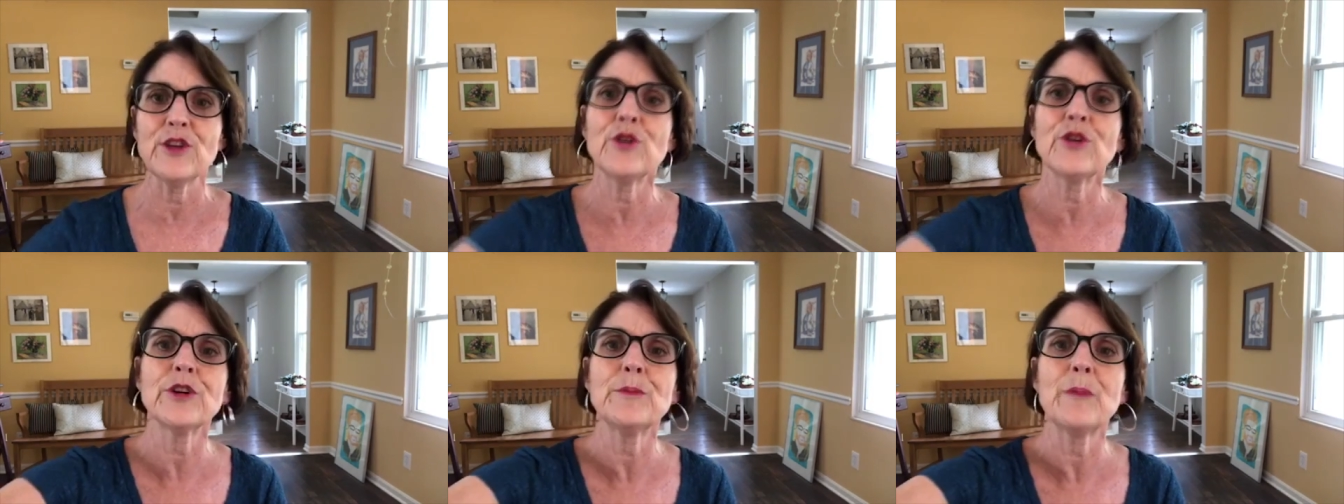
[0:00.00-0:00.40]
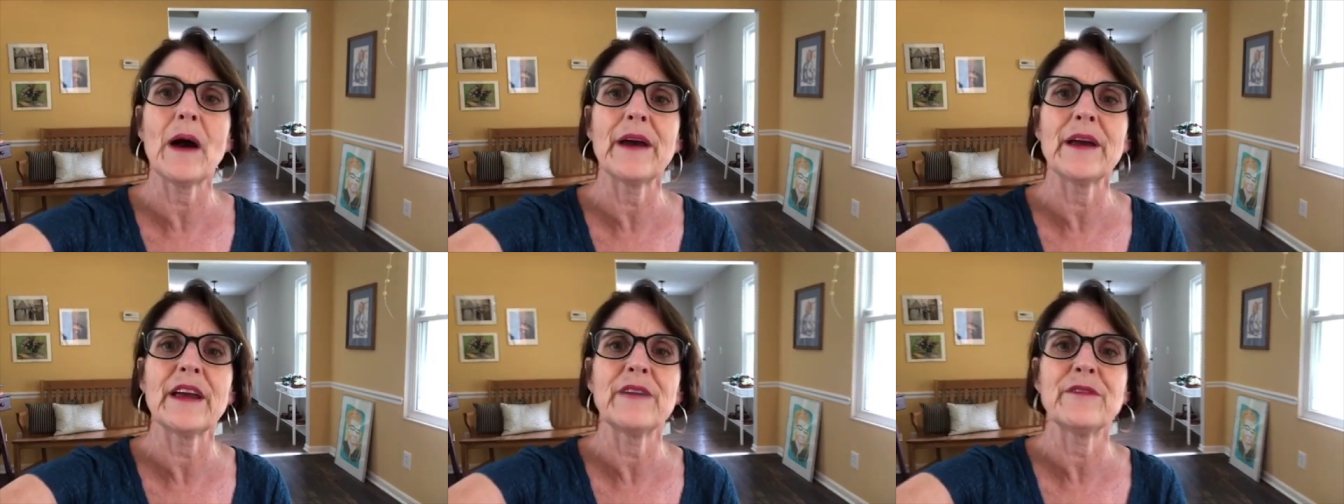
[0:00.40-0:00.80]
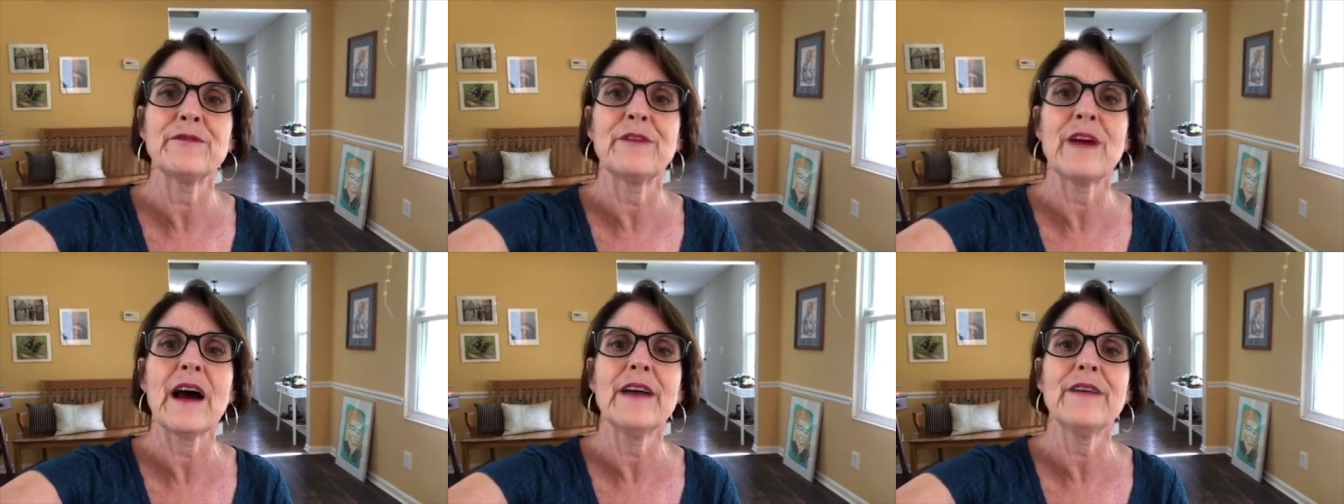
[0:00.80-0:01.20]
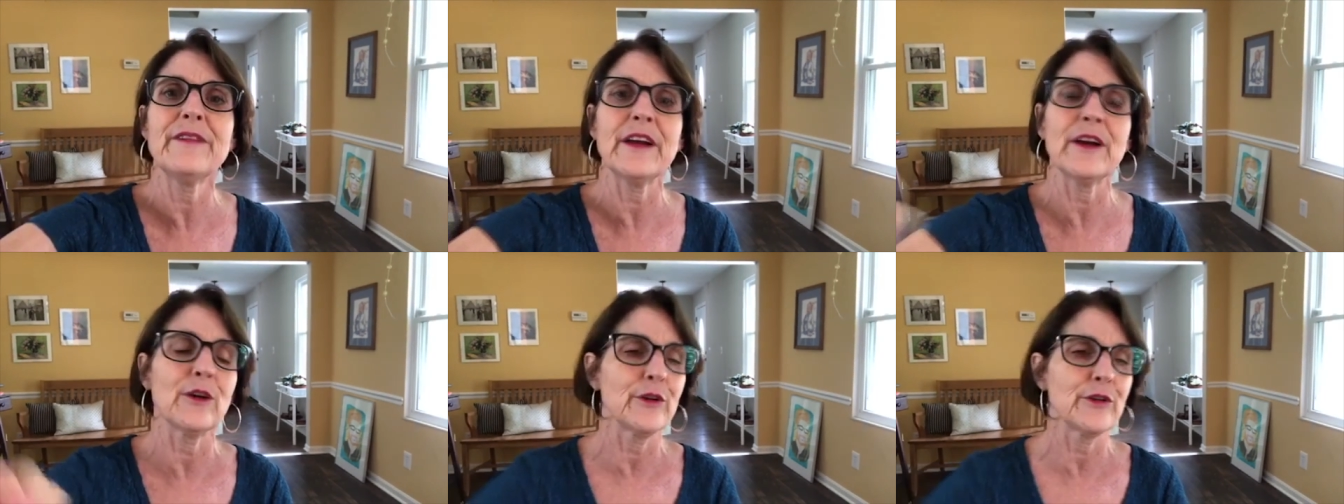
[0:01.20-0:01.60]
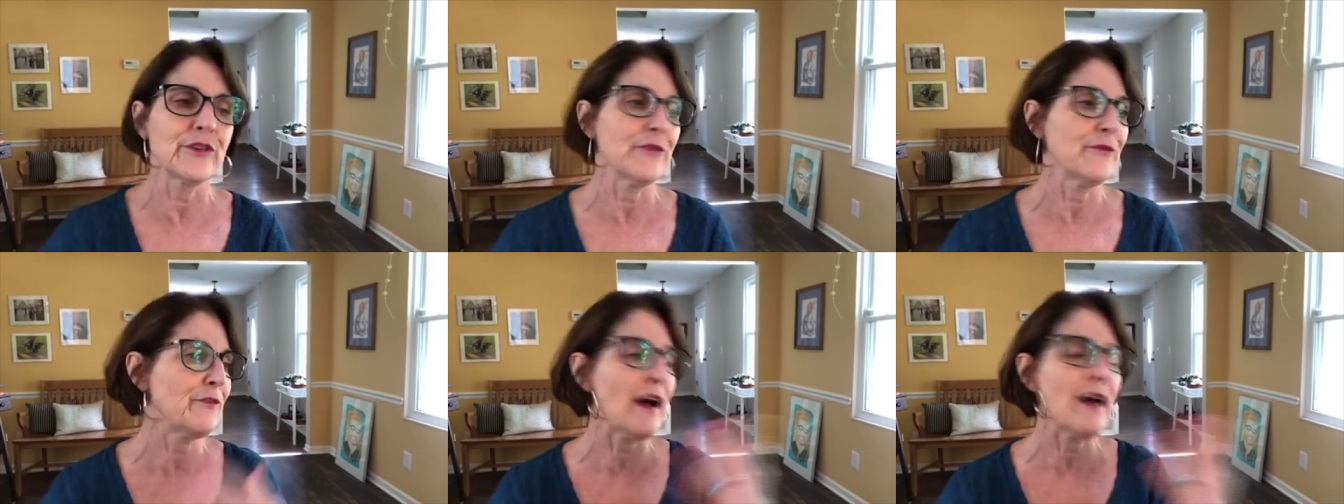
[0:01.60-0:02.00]
You could buy 5 arrows
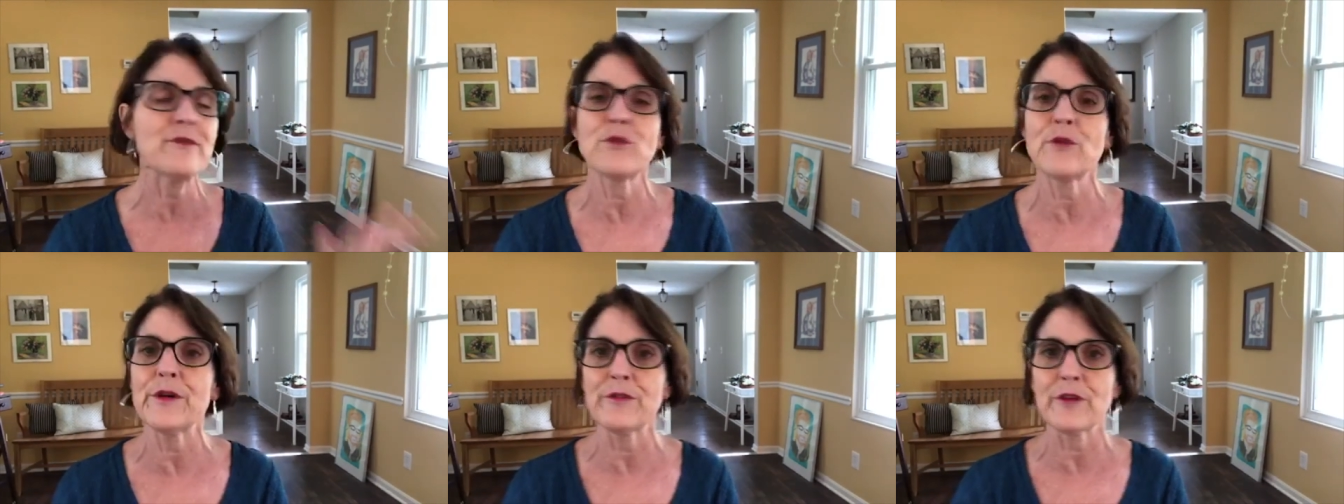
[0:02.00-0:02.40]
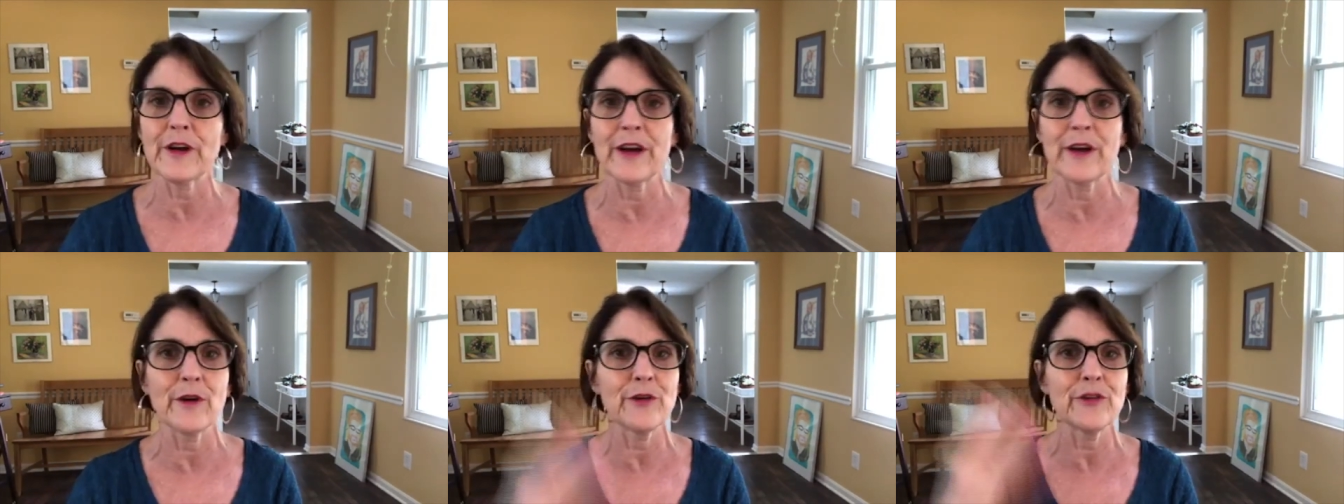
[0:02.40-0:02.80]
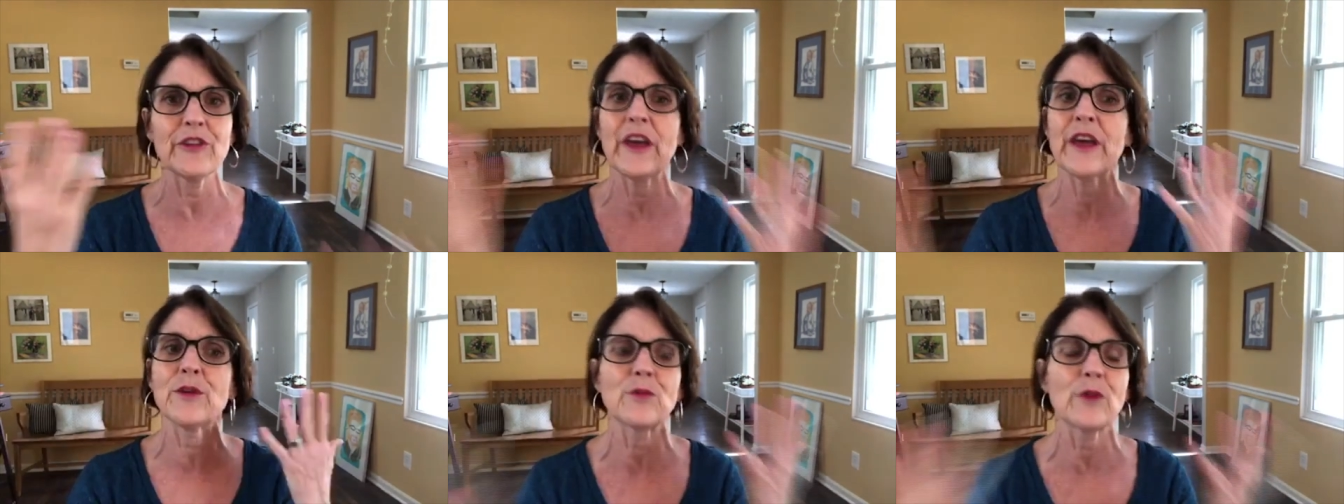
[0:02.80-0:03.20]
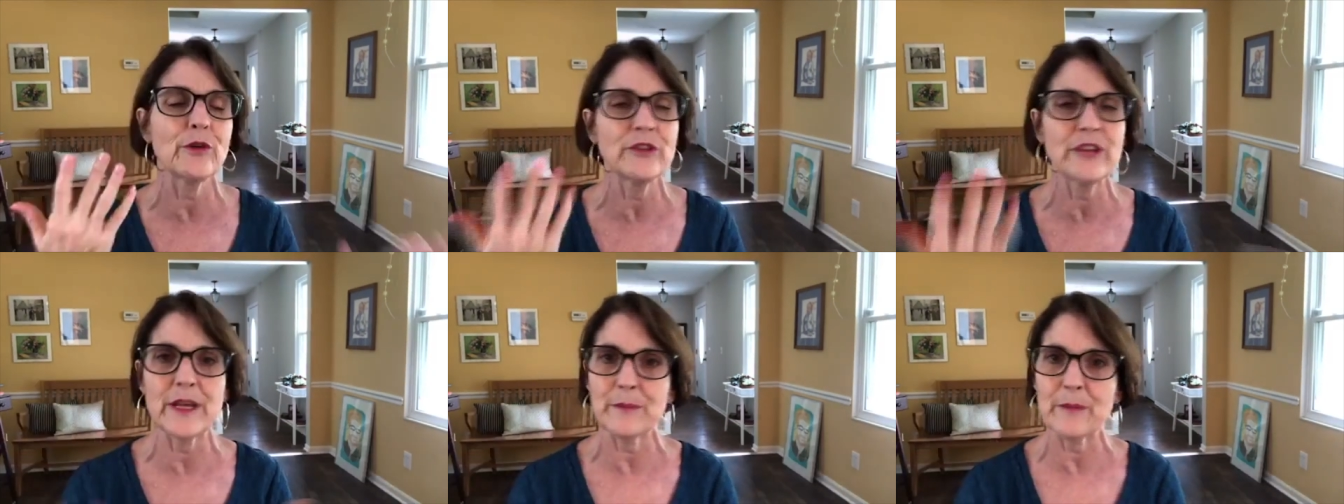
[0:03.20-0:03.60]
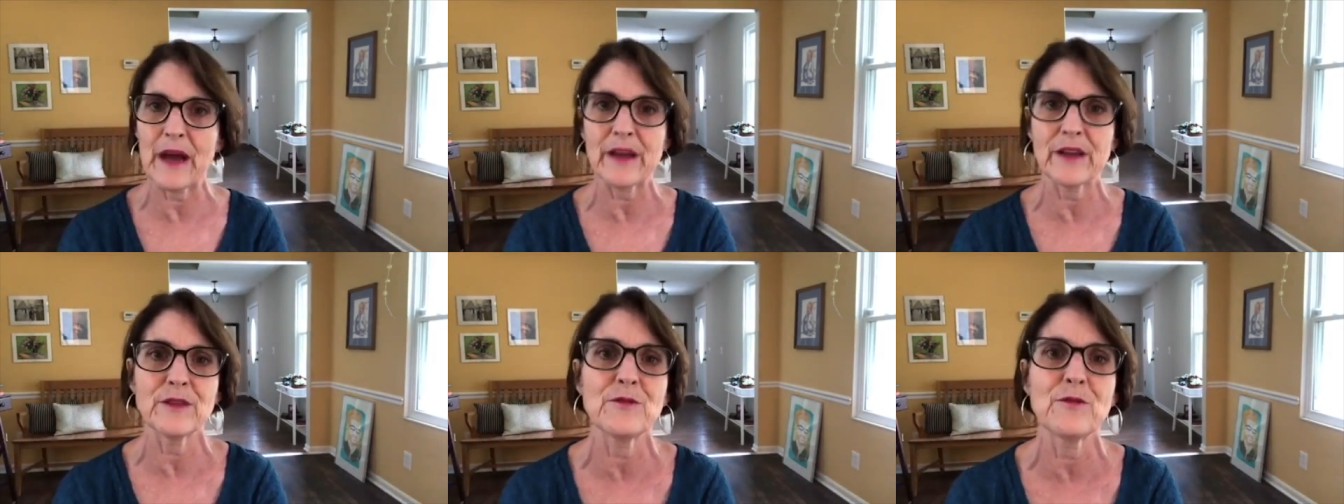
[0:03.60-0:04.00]
and 5 quiver arrows and rotate
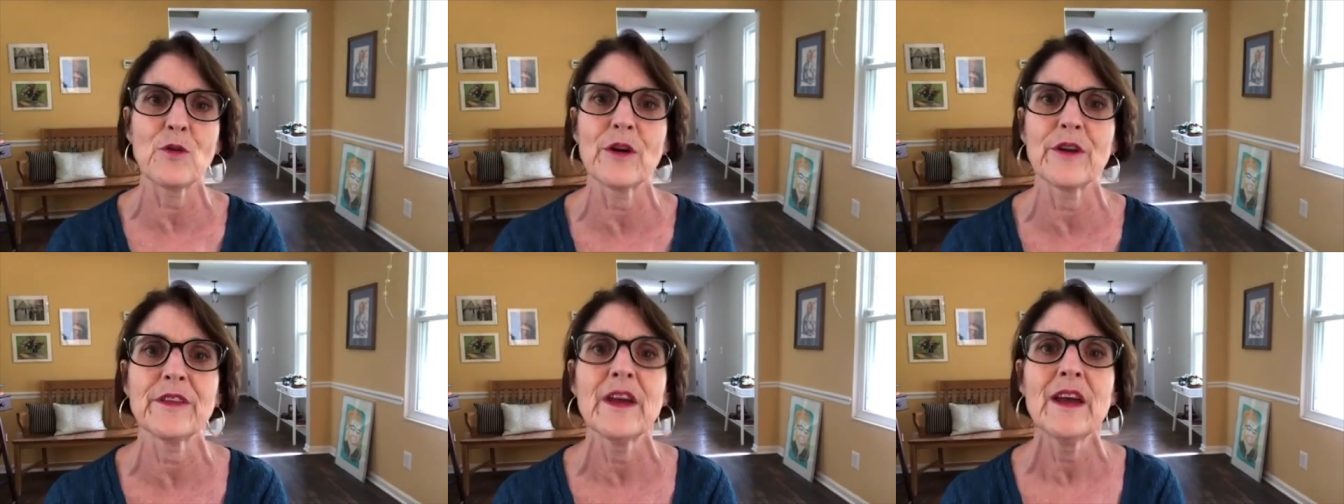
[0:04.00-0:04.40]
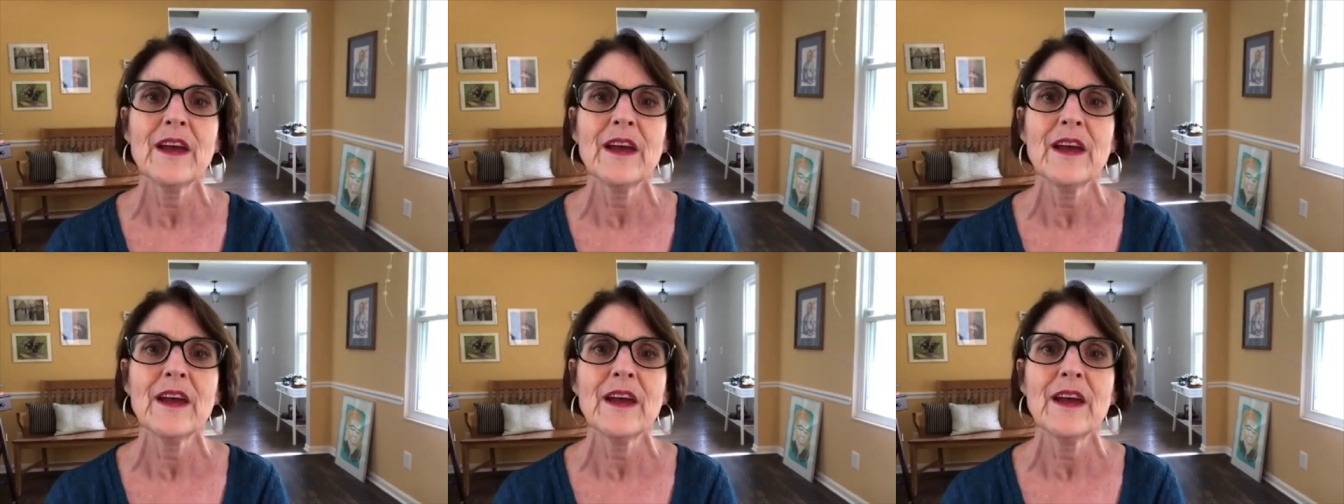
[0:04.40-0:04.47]
back and forth.